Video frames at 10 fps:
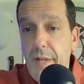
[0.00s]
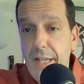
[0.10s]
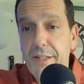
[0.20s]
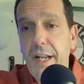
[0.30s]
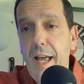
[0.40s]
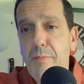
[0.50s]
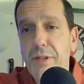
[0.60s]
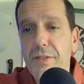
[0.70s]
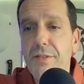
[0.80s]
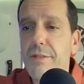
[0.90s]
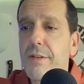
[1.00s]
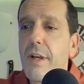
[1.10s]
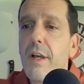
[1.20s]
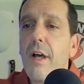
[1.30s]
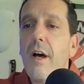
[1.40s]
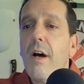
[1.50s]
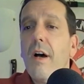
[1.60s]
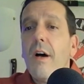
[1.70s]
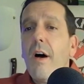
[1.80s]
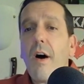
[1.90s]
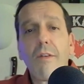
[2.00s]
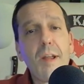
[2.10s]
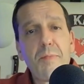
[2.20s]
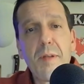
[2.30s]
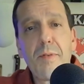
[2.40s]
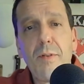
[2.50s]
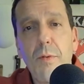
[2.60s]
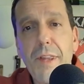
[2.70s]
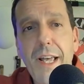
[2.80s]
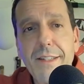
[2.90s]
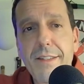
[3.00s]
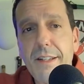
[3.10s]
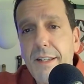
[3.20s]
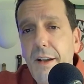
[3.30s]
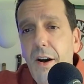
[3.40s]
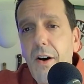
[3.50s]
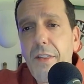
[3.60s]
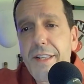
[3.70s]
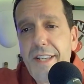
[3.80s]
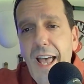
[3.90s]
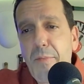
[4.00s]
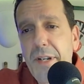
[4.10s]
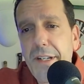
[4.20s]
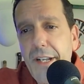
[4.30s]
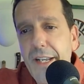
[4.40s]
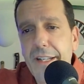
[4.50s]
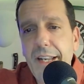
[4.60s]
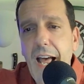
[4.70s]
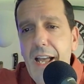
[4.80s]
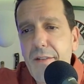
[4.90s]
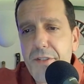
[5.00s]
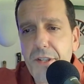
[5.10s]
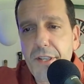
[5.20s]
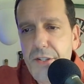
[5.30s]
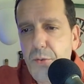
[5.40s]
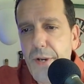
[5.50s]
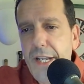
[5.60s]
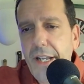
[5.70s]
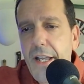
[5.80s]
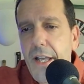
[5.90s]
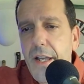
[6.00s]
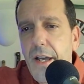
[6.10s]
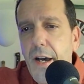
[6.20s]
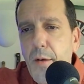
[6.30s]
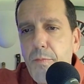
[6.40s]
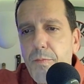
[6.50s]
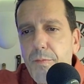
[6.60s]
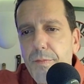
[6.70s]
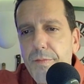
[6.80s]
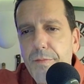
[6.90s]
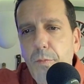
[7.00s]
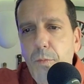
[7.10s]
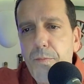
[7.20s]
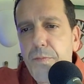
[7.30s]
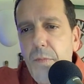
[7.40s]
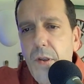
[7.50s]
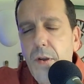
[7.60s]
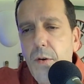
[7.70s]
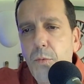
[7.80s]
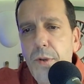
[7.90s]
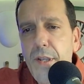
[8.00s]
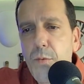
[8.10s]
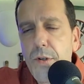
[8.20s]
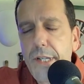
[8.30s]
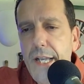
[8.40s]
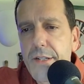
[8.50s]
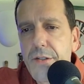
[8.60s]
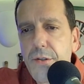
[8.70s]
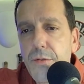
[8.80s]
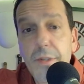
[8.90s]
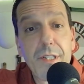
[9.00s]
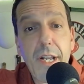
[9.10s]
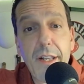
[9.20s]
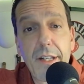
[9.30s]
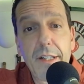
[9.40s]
as it happens. All right, people. Well, that's uh, all that's happening in knives this week. Um, we will get to the state of the